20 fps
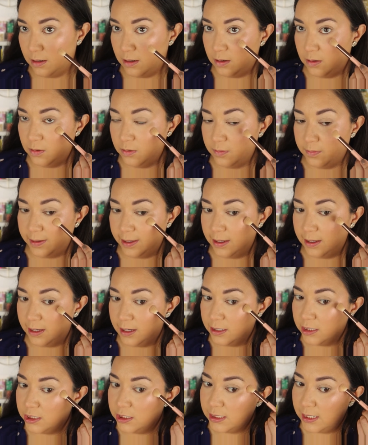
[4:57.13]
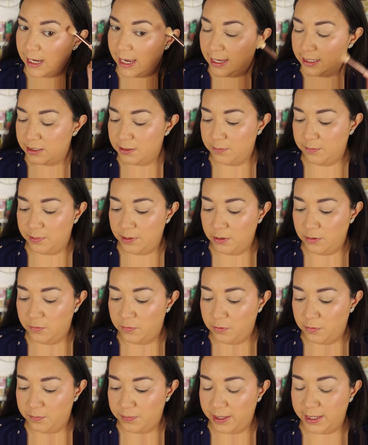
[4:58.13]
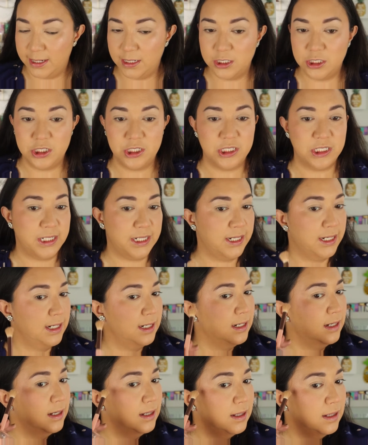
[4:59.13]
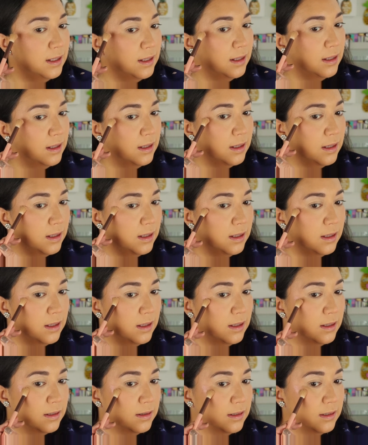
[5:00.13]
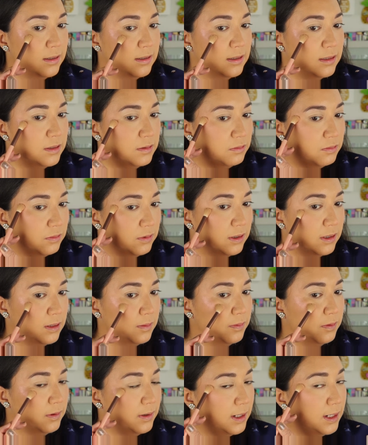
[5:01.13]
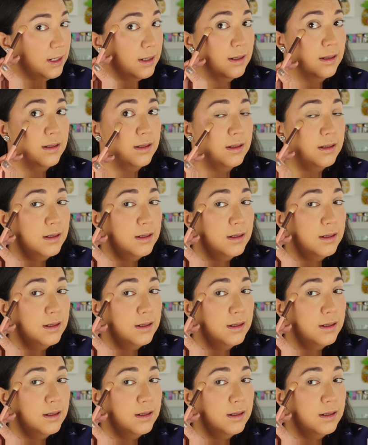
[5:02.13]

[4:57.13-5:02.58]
Oh my gosh, it has a beautiful pink sheen. This is really pretty.